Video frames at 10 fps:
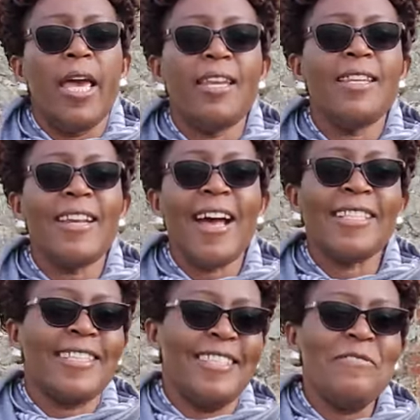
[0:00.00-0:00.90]
Any
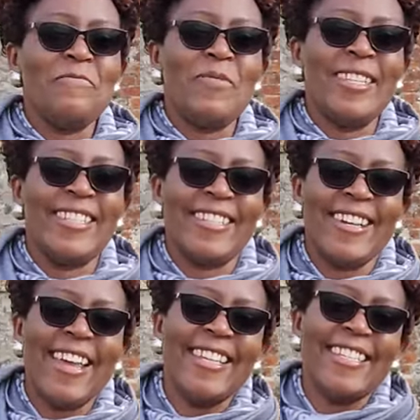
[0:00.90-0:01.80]
nurse who've been
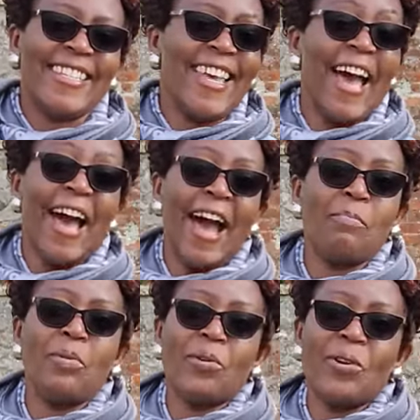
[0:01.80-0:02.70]
trained
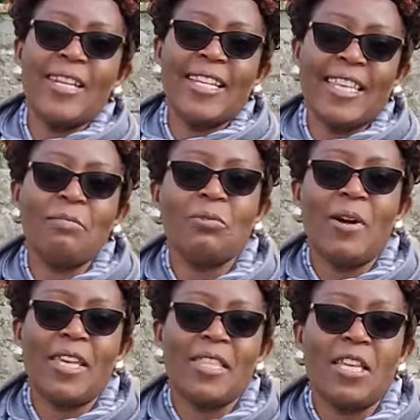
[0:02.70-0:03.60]
abroad and came to
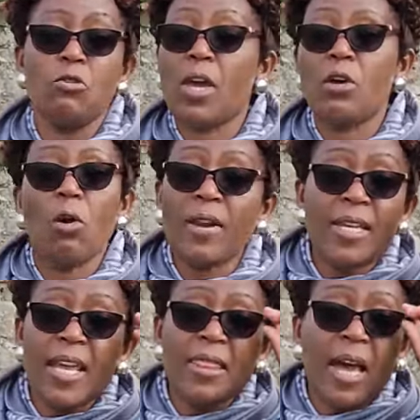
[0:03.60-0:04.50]
work in the UK or
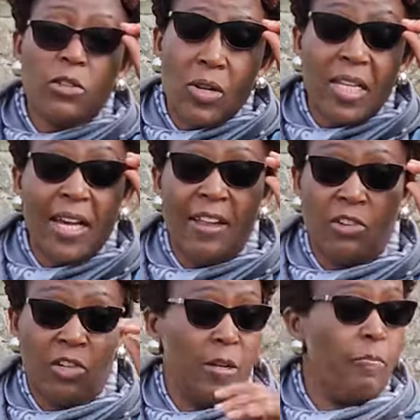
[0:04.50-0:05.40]
any other actually
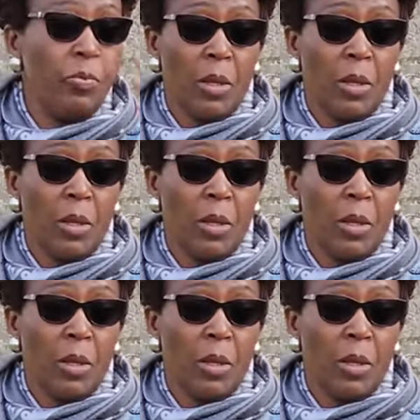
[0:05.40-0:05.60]
country,